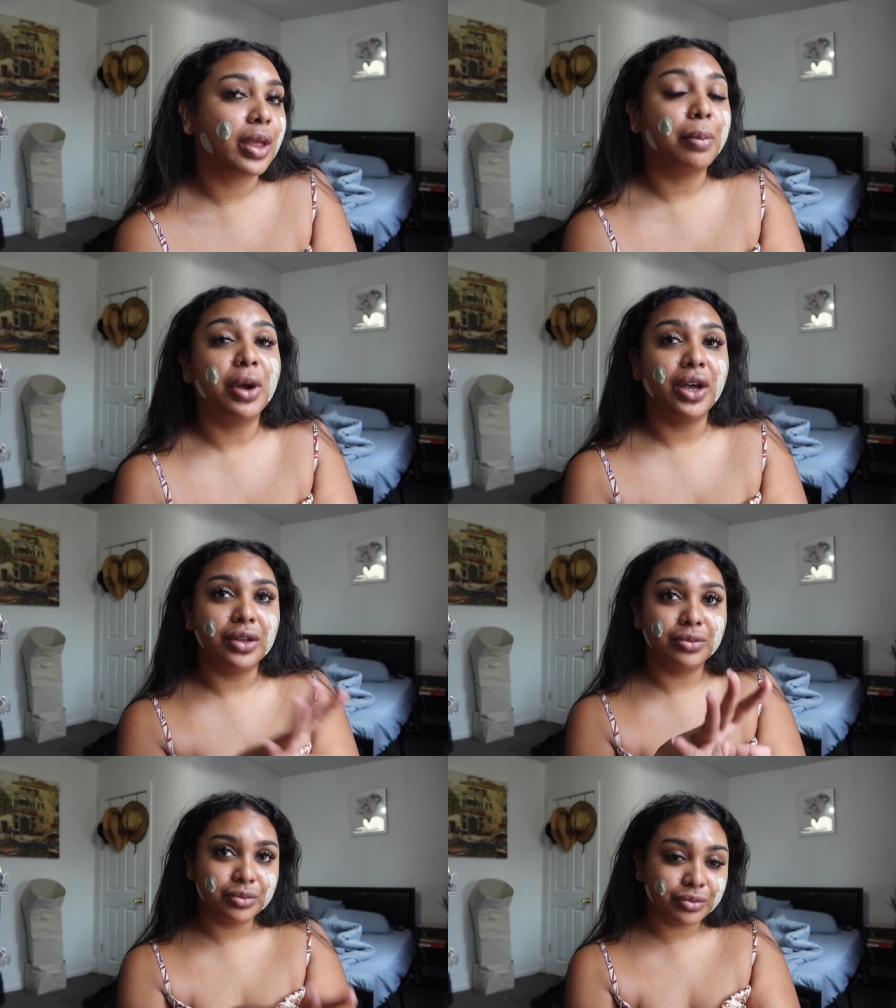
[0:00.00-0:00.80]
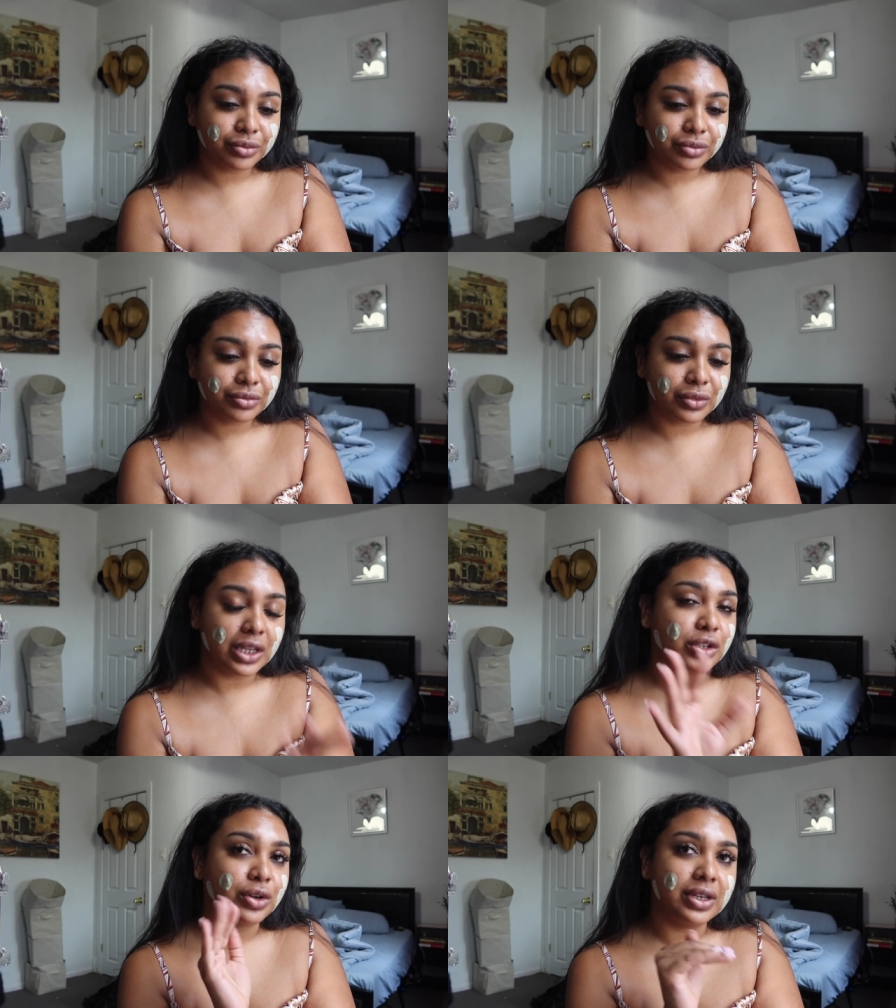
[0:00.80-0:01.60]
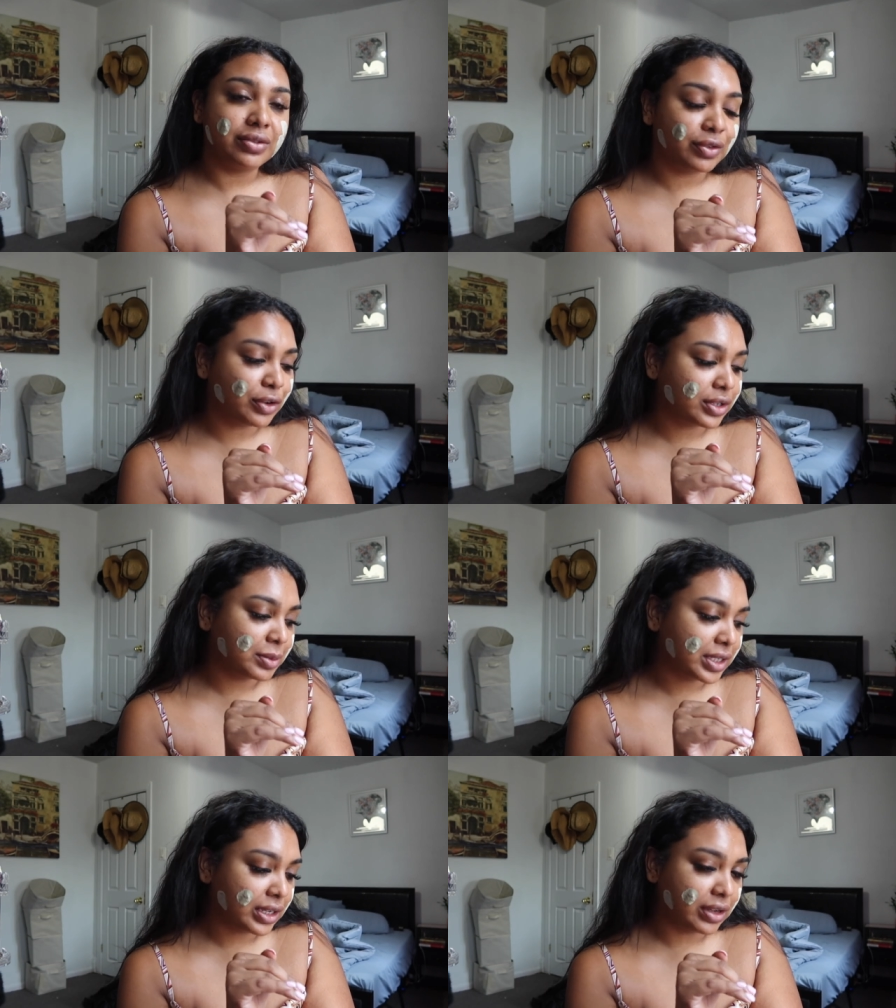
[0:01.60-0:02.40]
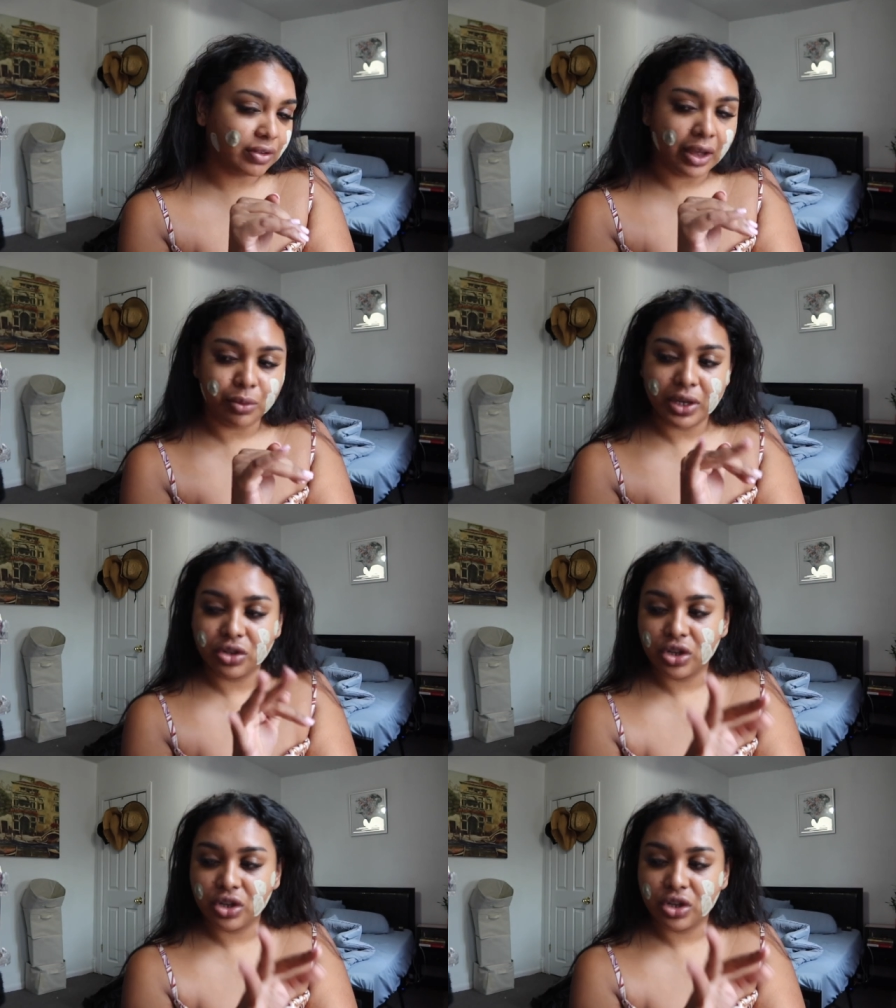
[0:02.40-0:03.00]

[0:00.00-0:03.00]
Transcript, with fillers: But it's the eve of Christmas Eve. I went